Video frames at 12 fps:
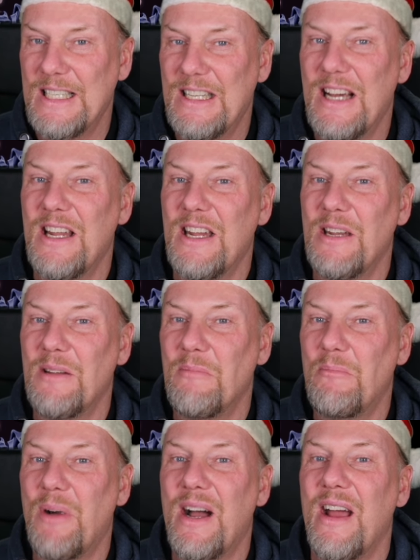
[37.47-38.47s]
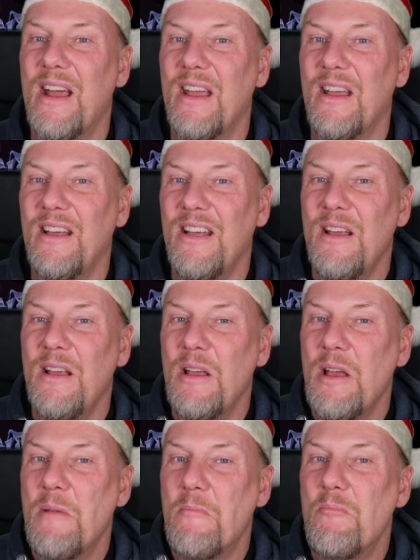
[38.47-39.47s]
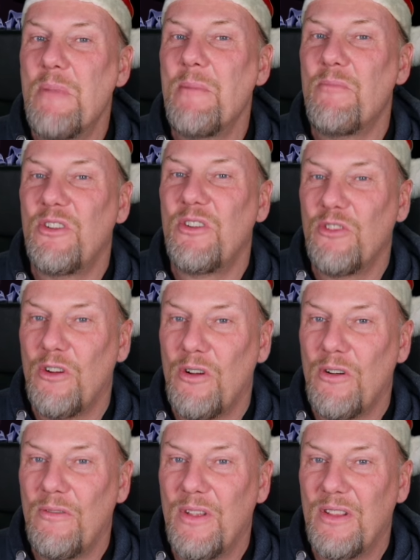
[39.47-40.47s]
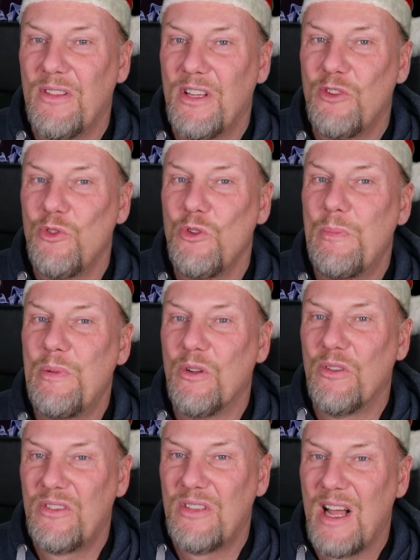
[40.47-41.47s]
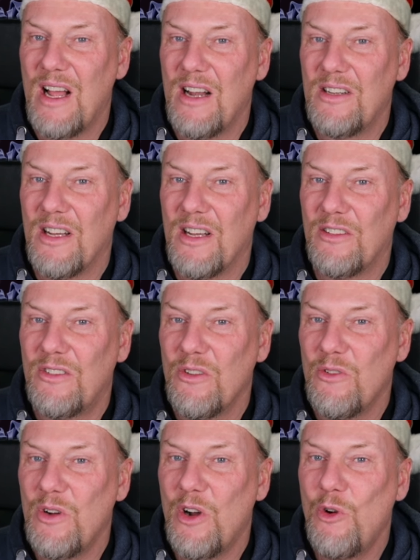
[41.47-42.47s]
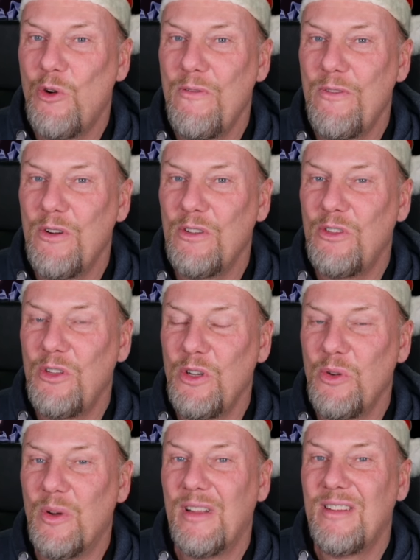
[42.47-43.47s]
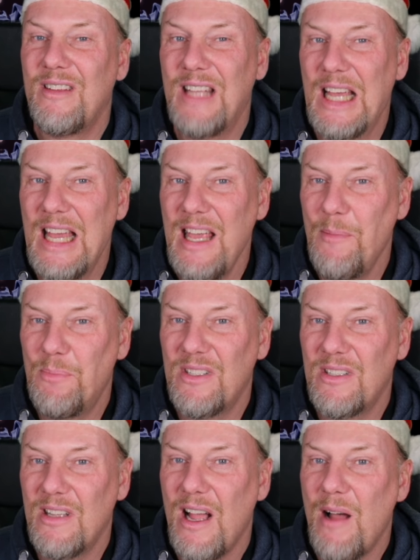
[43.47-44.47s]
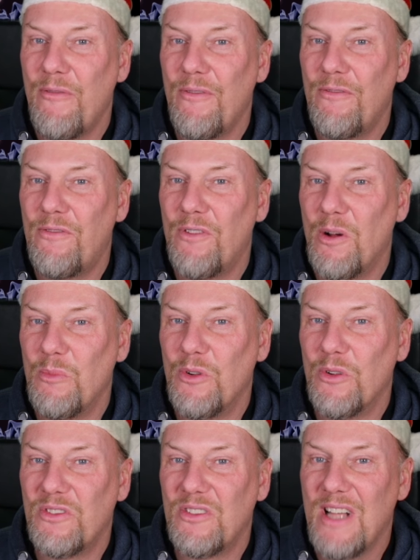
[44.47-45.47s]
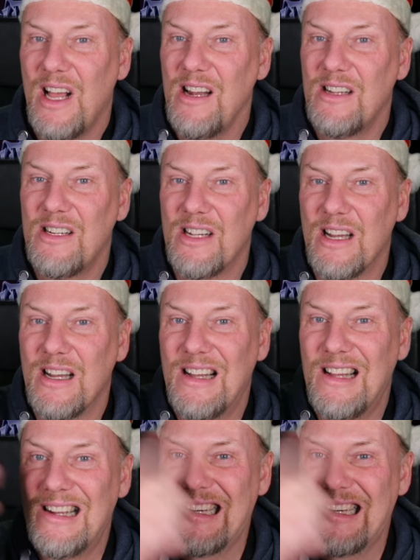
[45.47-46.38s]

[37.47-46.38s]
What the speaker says: done by members of the group Nostalgia. So over to Tape Stuff from Nostalgia.